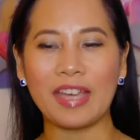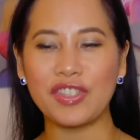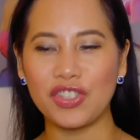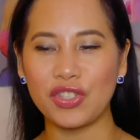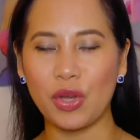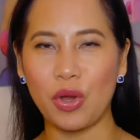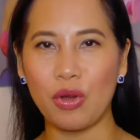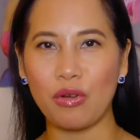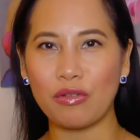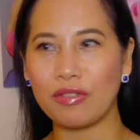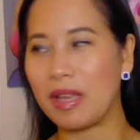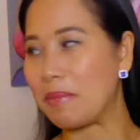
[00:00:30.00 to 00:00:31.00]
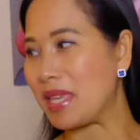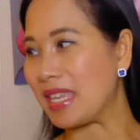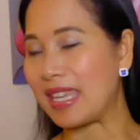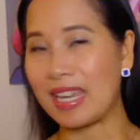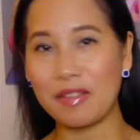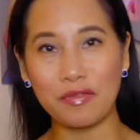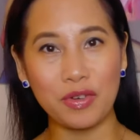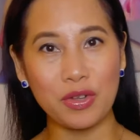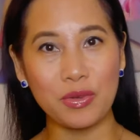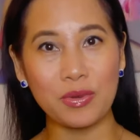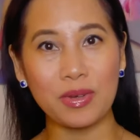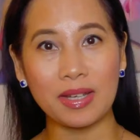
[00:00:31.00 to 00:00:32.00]
And so let me get it for
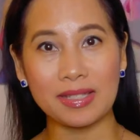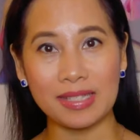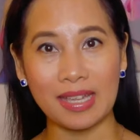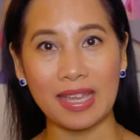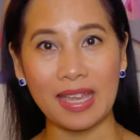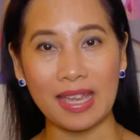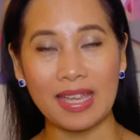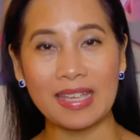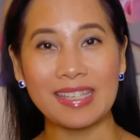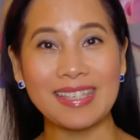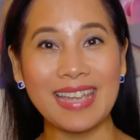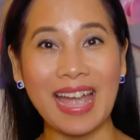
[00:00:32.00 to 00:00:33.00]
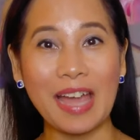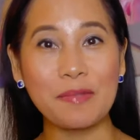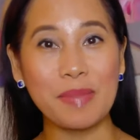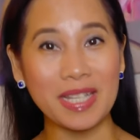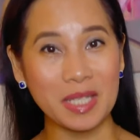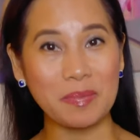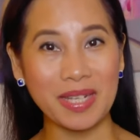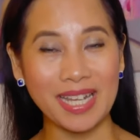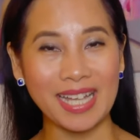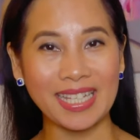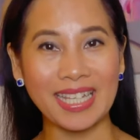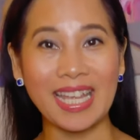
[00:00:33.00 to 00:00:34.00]
you kasi yeah, unbox pa
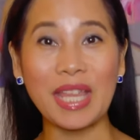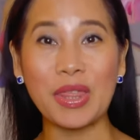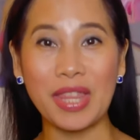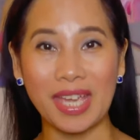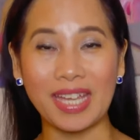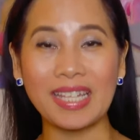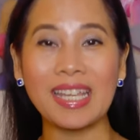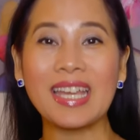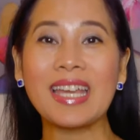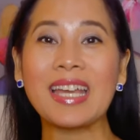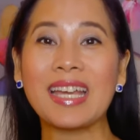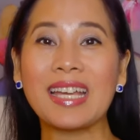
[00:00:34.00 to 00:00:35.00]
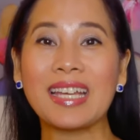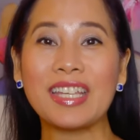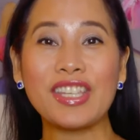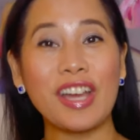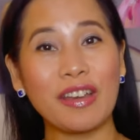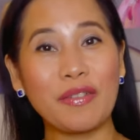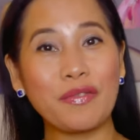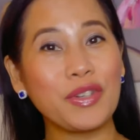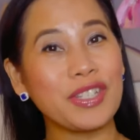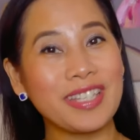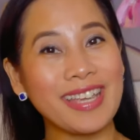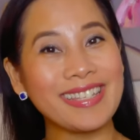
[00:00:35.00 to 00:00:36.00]
natin. And then yeah,
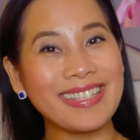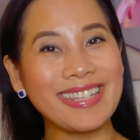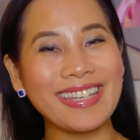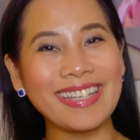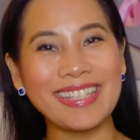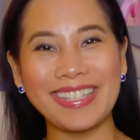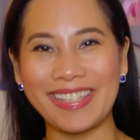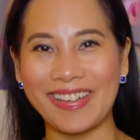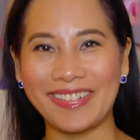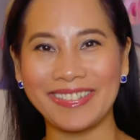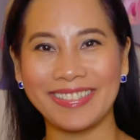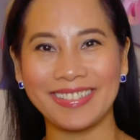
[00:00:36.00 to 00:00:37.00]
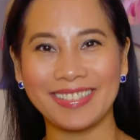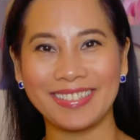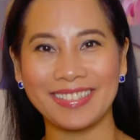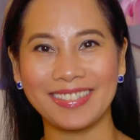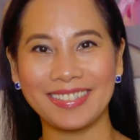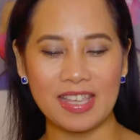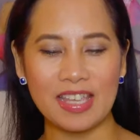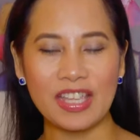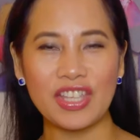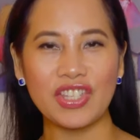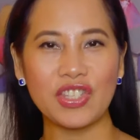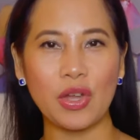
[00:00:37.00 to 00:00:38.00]
food tasting.
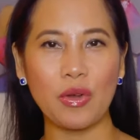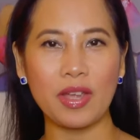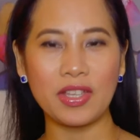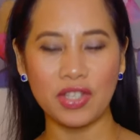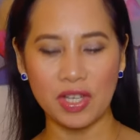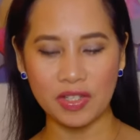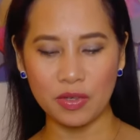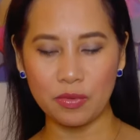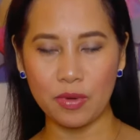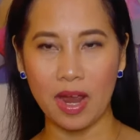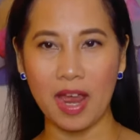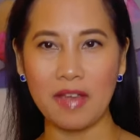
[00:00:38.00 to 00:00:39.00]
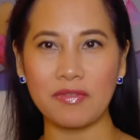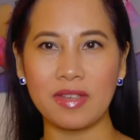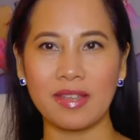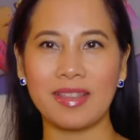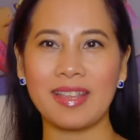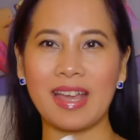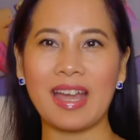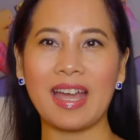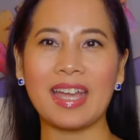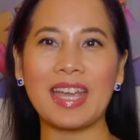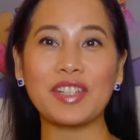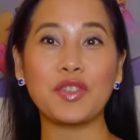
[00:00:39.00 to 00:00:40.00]
So it just arrived.
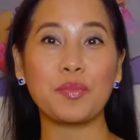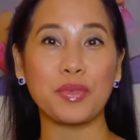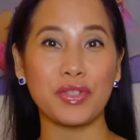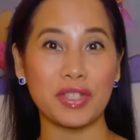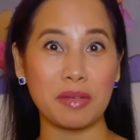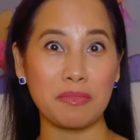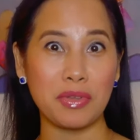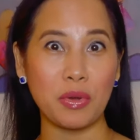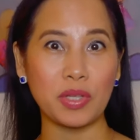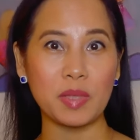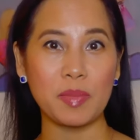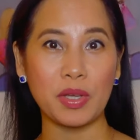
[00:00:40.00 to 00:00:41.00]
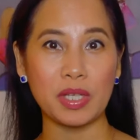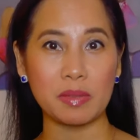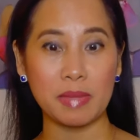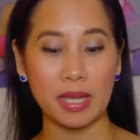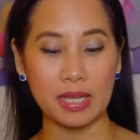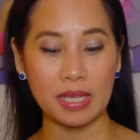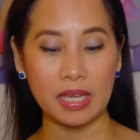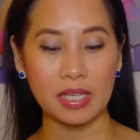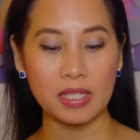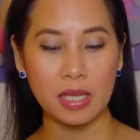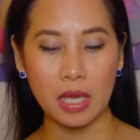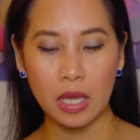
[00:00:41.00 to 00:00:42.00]
I had to put some notes because my
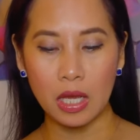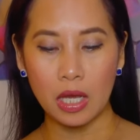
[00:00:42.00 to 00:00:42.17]
kids